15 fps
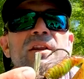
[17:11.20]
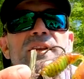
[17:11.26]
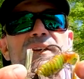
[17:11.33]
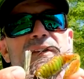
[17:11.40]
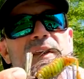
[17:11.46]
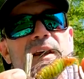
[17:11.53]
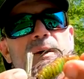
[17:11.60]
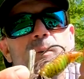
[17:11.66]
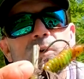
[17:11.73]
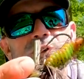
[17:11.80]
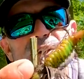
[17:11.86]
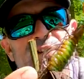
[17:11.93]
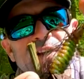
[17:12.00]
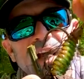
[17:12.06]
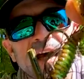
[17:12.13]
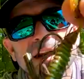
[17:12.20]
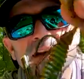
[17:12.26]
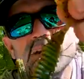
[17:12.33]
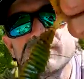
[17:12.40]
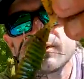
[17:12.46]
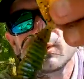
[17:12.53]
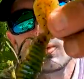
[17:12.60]
This thing will just kind
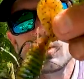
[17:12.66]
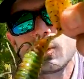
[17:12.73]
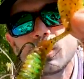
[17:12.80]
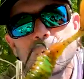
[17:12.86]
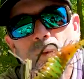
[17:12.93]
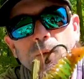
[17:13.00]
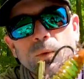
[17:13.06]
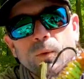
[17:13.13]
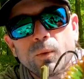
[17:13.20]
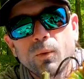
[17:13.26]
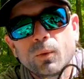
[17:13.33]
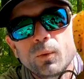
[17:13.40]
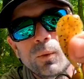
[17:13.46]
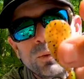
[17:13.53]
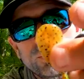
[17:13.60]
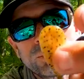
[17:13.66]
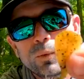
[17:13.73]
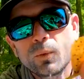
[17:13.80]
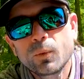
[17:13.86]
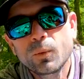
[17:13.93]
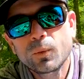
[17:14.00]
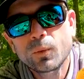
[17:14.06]
of,
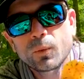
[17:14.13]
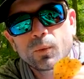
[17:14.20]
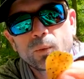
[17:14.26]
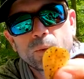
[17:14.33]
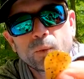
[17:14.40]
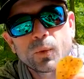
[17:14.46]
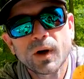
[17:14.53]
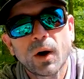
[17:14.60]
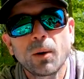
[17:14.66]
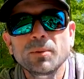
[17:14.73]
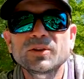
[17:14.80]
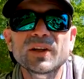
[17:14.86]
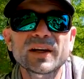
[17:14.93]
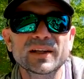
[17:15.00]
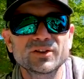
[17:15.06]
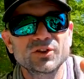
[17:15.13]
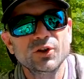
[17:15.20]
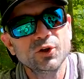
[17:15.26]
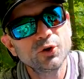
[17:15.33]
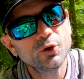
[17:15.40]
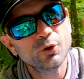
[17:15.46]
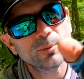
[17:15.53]
almost like a
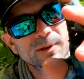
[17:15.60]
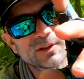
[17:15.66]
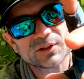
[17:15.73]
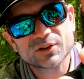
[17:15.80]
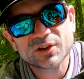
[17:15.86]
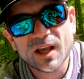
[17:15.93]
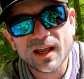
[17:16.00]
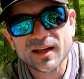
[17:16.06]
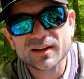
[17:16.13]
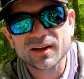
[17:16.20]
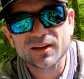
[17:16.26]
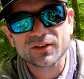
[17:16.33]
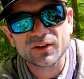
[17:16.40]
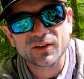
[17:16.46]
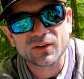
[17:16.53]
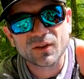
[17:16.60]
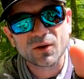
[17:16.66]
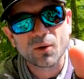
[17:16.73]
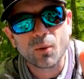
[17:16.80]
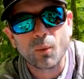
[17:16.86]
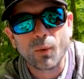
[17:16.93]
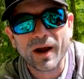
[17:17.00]
tube, it just kind of does this
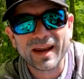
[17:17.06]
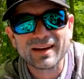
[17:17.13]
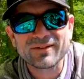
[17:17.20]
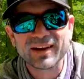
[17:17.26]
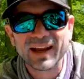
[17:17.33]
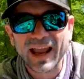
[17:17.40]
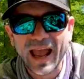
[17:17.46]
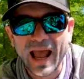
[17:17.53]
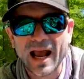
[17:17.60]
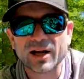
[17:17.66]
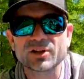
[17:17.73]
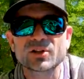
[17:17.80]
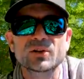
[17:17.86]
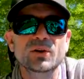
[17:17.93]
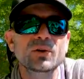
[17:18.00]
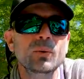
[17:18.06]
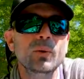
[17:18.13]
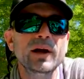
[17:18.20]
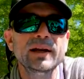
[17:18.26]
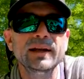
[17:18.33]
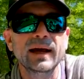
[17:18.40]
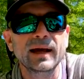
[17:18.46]
little waving action on the
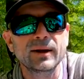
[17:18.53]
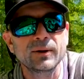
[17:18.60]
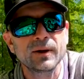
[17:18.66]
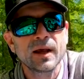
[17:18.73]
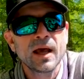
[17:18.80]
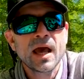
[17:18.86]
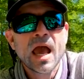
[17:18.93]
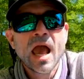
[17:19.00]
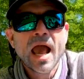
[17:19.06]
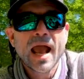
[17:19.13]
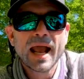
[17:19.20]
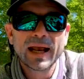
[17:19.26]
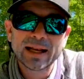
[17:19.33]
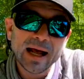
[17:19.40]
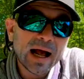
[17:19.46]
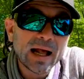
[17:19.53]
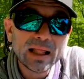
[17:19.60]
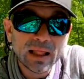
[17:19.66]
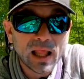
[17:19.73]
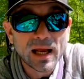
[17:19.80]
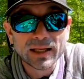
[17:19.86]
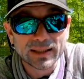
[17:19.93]
way down. And I
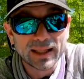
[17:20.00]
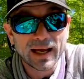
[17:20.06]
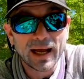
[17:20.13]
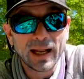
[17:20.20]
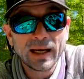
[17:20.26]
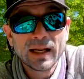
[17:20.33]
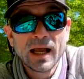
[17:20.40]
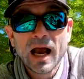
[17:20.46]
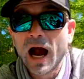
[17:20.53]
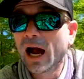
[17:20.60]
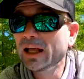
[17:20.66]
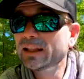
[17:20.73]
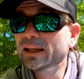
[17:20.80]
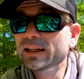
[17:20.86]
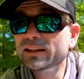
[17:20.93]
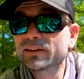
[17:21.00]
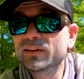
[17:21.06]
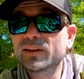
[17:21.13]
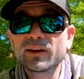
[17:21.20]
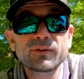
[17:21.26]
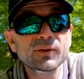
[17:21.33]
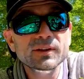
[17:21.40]
like that. I think it's
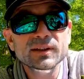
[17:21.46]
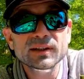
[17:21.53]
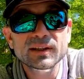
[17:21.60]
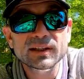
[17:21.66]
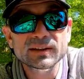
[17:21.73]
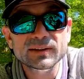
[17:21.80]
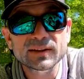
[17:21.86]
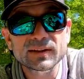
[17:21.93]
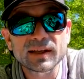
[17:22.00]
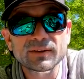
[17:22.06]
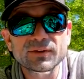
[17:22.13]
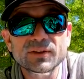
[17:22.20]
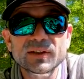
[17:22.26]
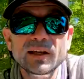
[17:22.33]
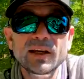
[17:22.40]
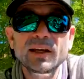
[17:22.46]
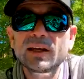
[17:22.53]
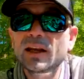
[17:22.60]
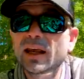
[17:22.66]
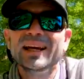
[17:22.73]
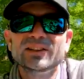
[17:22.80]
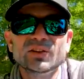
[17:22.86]
different than things that they've
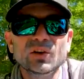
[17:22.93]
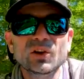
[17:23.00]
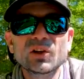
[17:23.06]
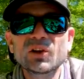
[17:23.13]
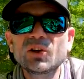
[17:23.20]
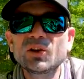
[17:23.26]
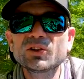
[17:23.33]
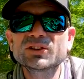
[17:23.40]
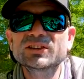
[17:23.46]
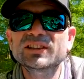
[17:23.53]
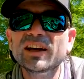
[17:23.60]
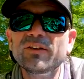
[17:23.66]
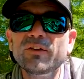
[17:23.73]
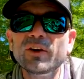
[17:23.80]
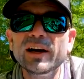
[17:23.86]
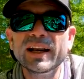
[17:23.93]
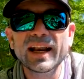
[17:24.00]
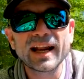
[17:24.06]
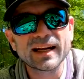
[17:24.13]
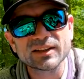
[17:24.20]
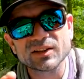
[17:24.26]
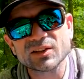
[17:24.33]
seen. It's a little different. It
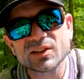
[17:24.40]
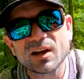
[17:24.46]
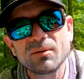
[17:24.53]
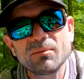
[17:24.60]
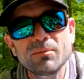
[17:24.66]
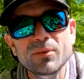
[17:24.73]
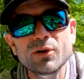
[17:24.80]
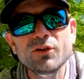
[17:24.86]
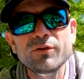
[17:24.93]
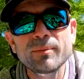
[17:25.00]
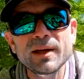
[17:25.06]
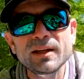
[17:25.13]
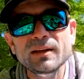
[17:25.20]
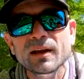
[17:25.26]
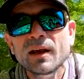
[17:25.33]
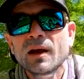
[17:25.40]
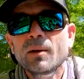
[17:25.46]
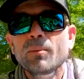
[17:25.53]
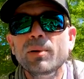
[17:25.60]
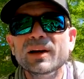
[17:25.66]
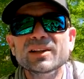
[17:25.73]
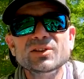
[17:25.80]
has some movement,
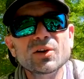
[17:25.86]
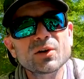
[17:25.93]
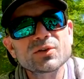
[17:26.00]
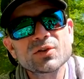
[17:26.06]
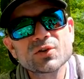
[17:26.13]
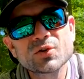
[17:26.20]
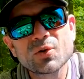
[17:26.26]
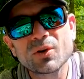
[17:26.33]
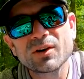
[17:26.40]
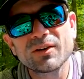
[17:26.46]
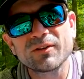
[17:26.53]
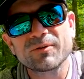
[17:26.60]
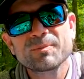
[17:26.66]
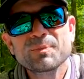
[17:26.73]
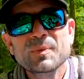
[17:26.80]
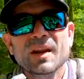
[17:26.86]
but it's also sort of,